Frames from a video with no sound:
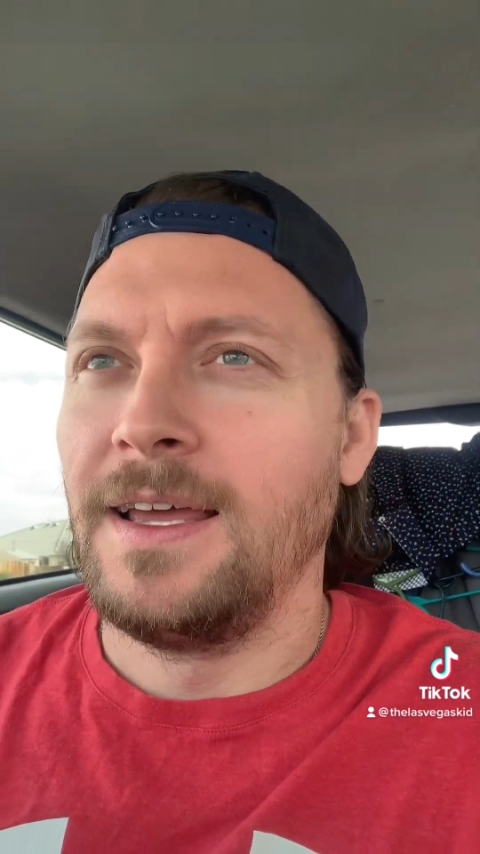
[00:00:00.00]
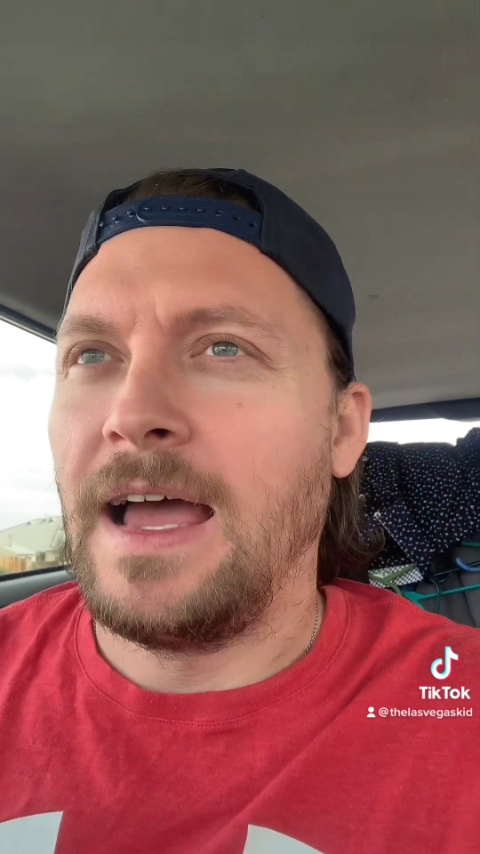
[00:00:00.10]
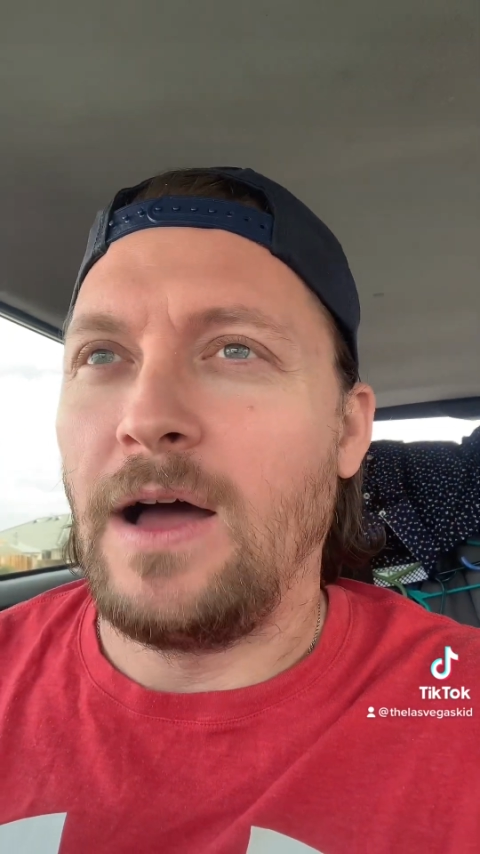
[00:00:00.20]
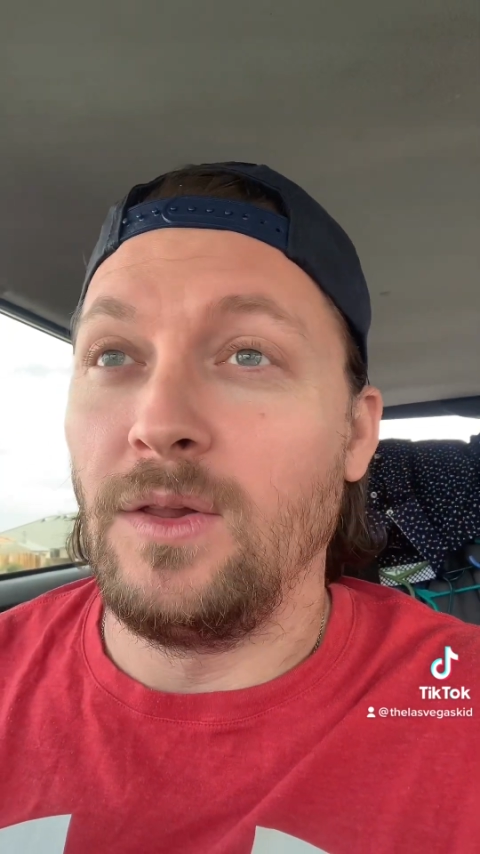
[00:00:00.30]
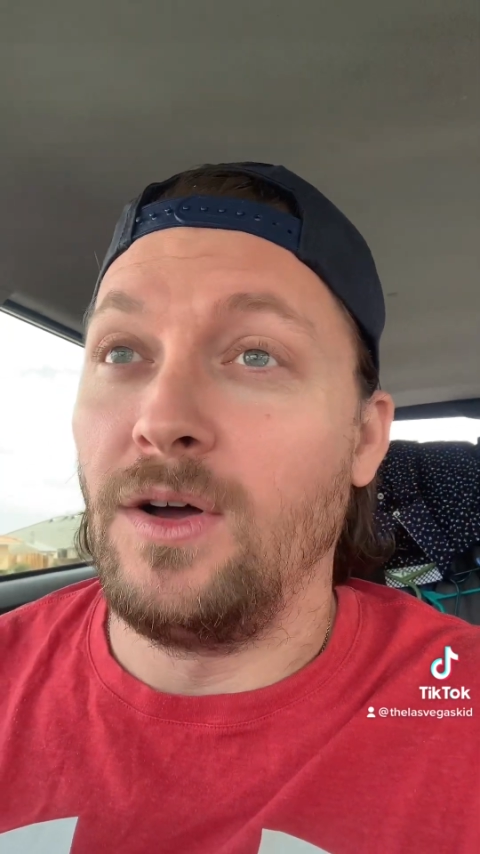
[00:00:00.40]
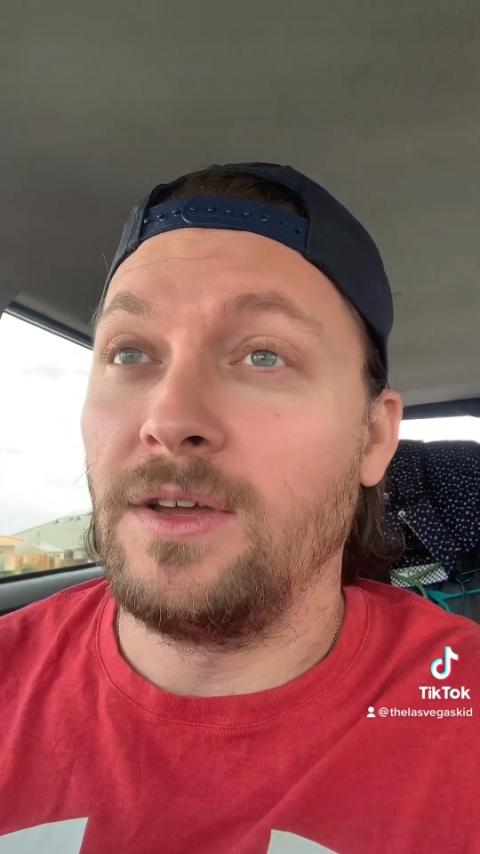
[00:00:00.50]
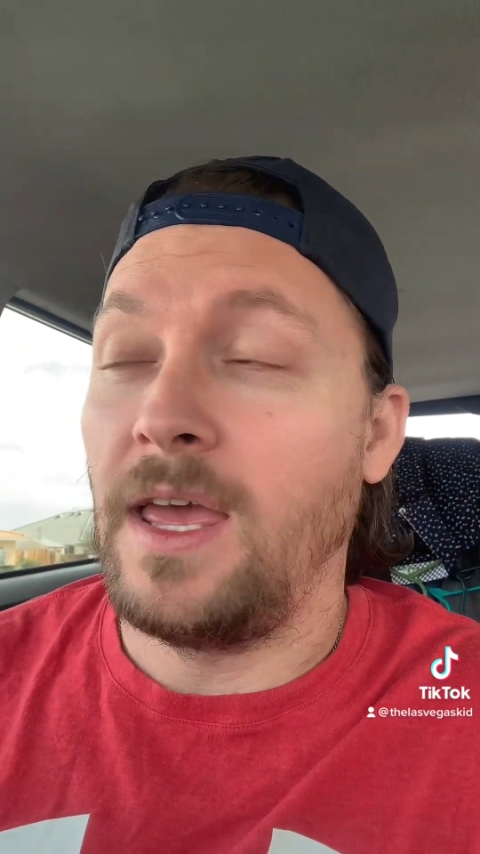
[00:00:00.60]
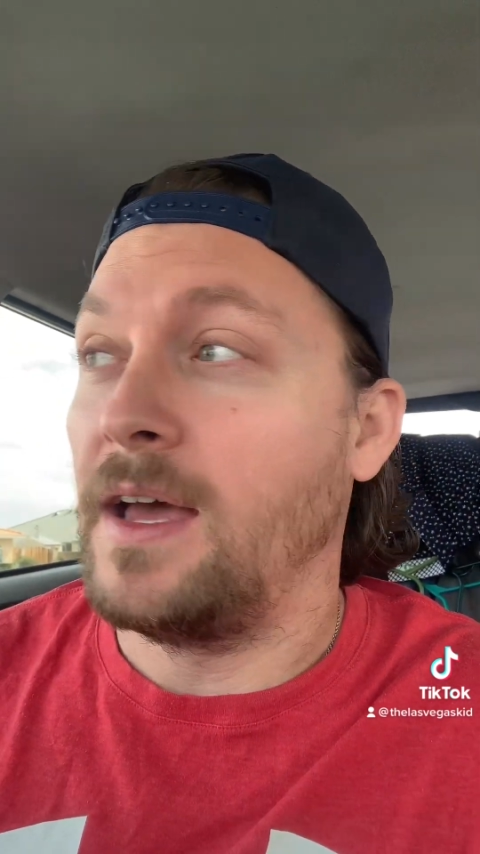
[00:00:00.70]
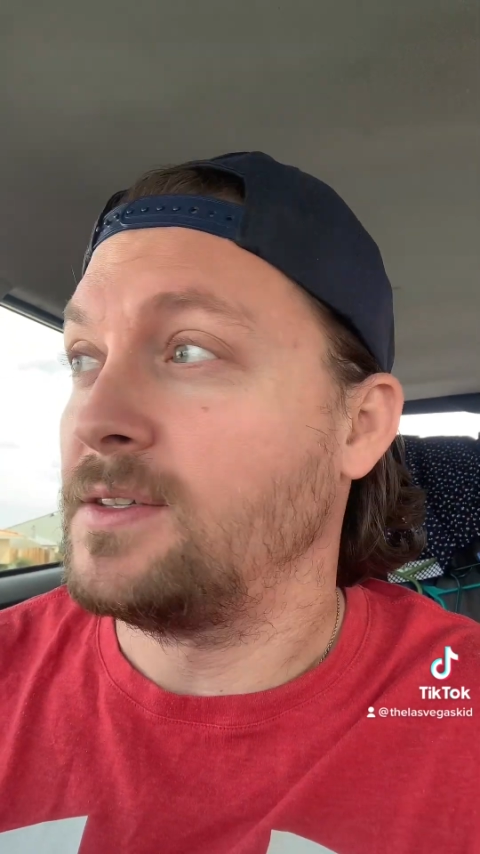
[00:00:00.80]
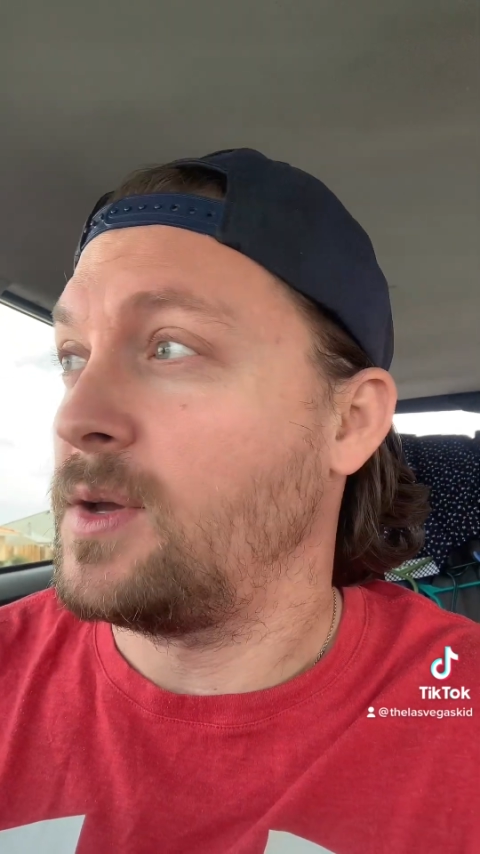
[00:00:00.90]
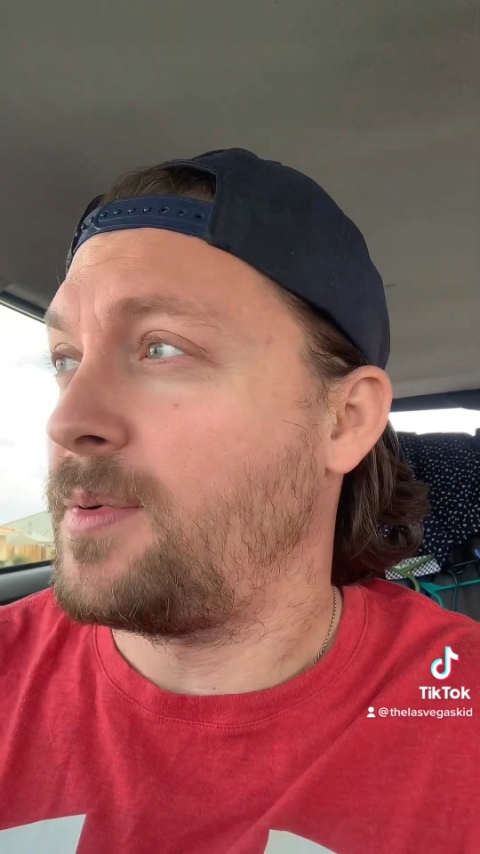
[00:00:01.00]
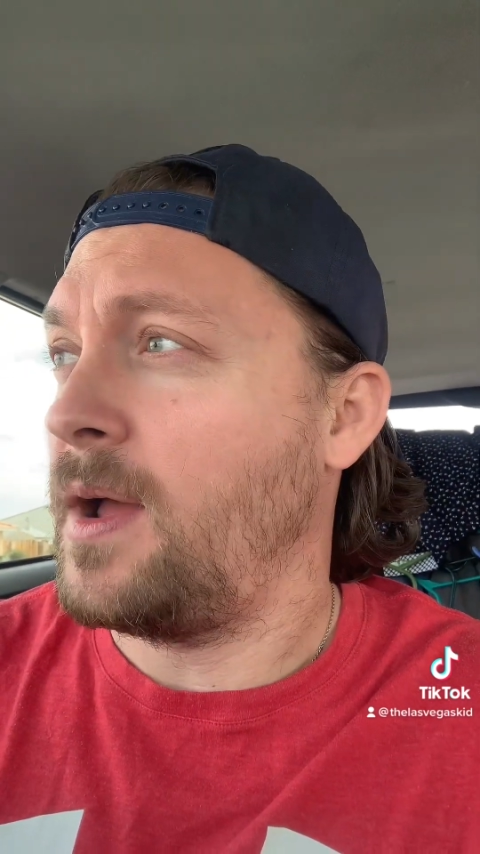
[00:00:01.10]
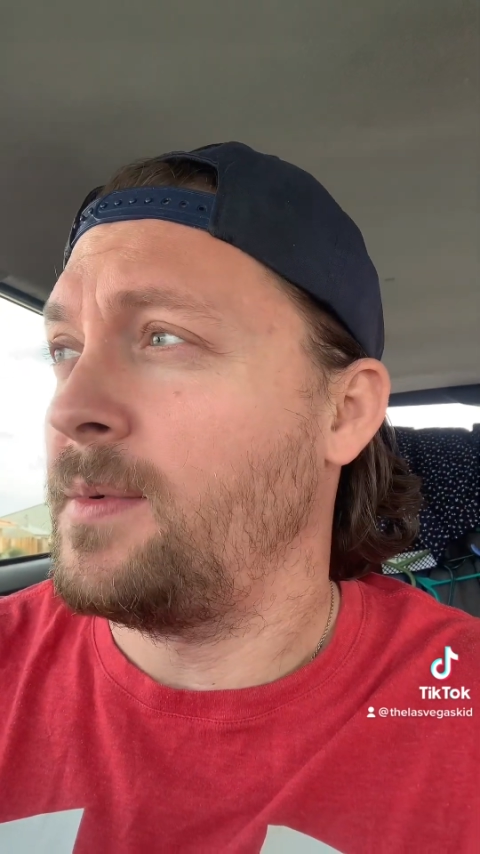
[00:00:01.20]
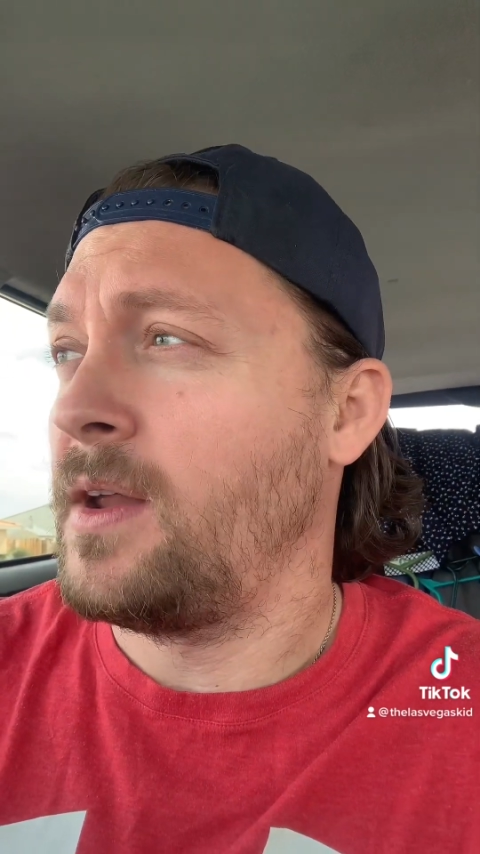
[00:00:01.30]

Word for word: How long? Yeah, so probably